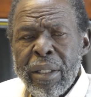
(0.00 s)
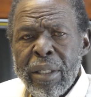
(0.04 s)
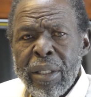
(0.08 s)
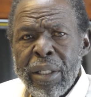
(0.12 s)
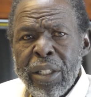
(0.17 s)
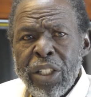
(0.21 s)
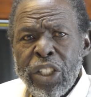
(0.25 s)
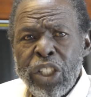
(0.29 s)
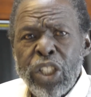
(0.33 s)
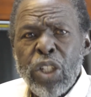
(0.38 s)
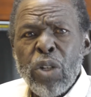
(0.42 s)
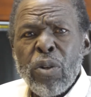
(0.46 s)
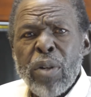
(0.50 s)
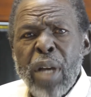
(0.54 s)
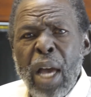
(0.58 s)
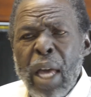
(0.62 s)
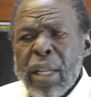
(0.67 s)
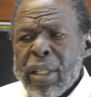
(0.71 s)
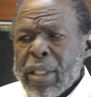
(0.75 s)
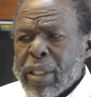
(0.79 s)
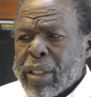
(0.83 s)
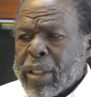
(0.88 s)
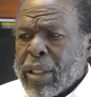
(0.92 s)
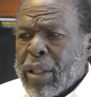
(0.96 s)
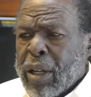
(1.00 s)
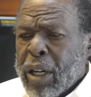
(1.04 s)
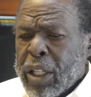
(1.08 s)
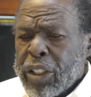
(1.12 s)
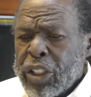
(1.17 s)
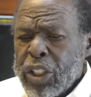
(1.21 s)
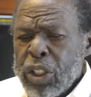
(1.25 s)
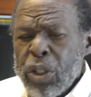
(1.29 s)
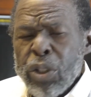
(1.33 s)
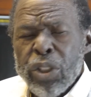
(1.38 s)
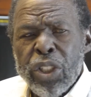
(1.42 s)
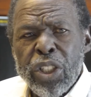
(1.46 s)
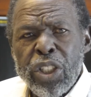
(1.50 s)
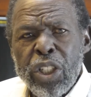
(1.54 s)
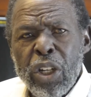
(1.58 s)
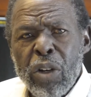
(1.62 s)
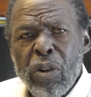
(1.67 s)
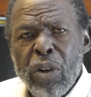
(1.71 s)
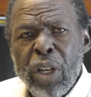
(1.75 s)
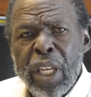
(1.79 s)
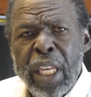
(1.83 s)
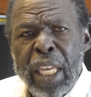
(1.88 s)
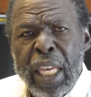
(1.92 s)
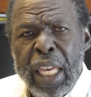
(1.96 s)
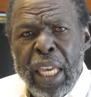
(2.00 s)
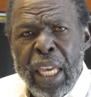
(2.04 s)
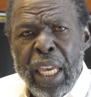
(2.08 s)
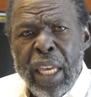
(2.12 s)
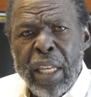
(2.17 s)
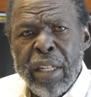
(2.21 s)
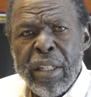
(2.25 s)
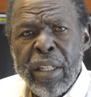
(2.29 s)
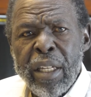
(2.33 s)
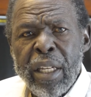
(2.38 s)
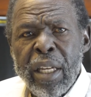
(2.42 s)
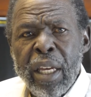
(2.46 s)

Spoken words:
You got to start using your head